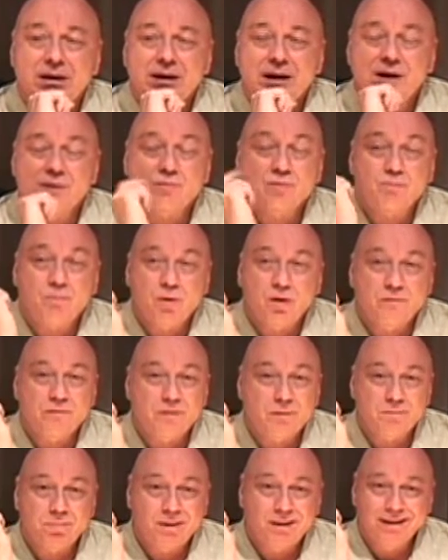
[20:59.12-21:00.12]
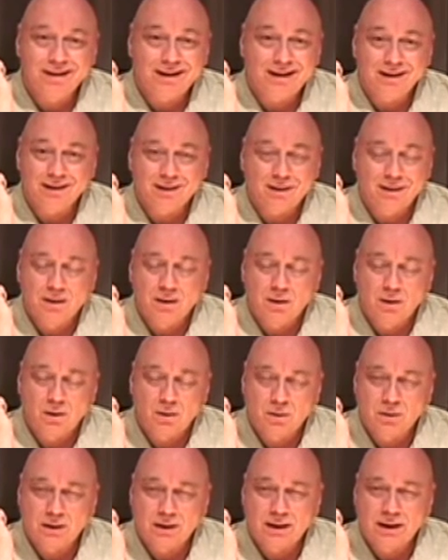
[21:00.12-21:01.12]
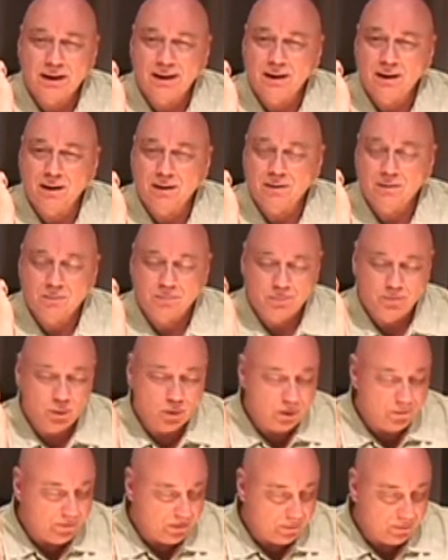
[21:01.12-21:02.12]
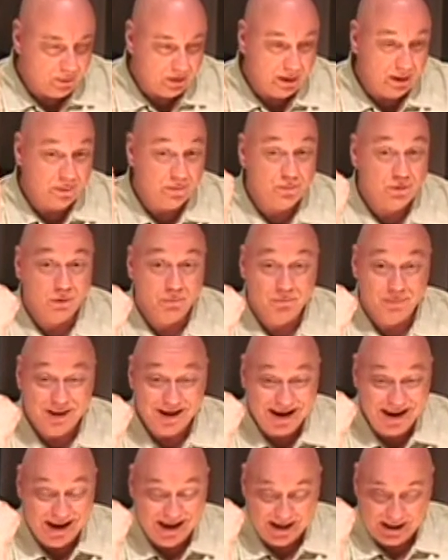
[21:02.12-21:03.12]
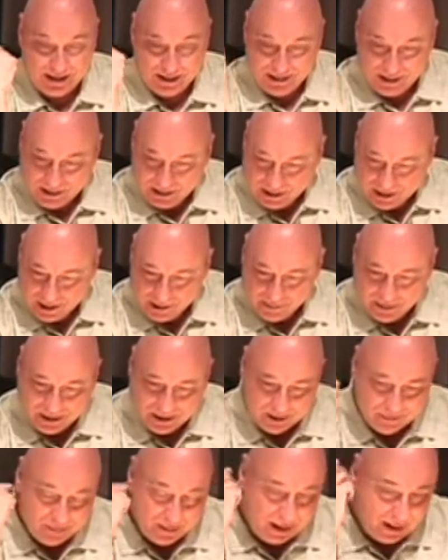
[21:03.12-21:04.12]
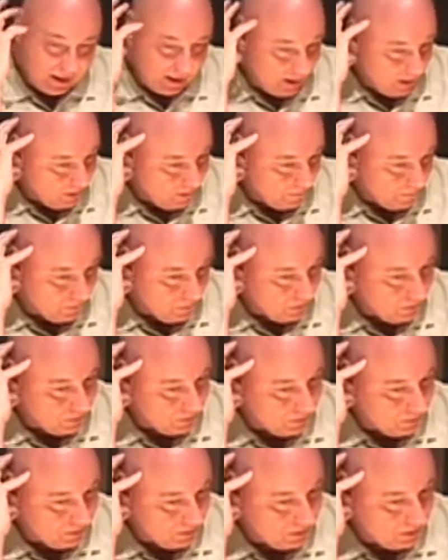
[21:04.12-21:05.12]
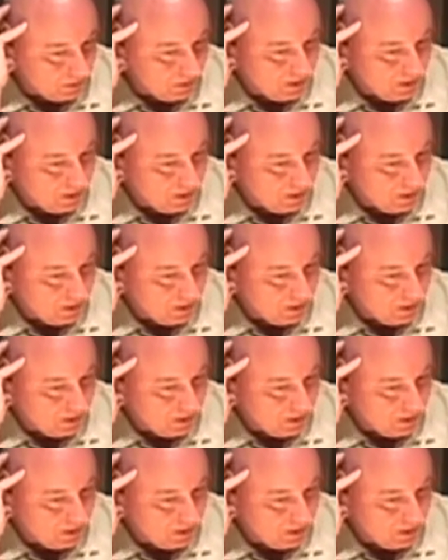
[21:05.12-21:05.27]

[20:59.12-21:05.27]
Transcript: it was perfect playing. Holy cow. Perfect playing from me, coming in my earphones,